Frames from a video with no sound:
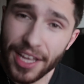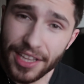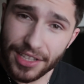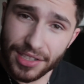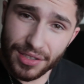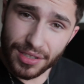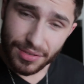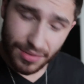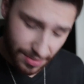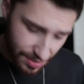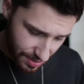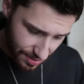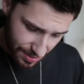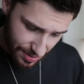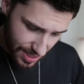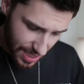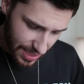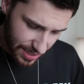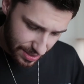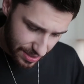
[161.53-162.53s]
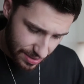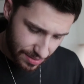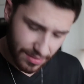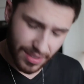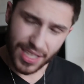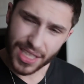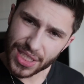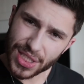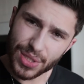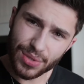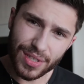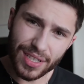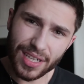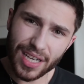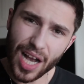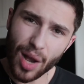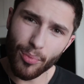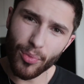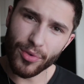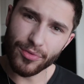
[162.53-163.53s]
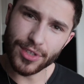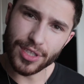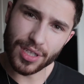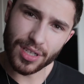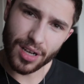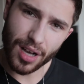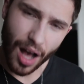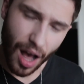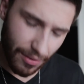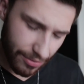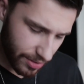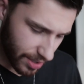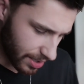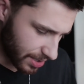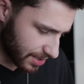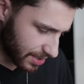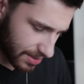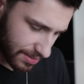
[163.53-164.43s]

into the cup with the coffee.